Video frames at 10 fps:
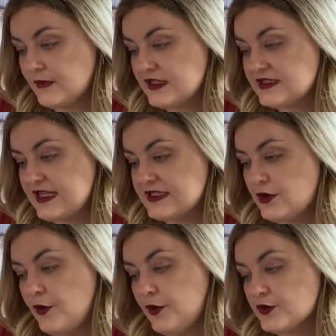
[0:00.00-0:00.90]
stays
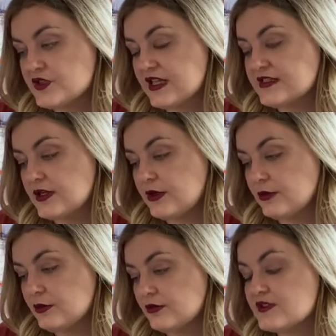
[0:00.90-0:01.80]
hot or stays
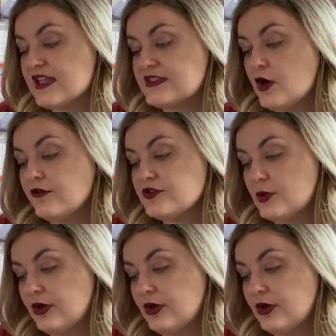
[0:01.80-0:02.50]
cold, stays hot for 12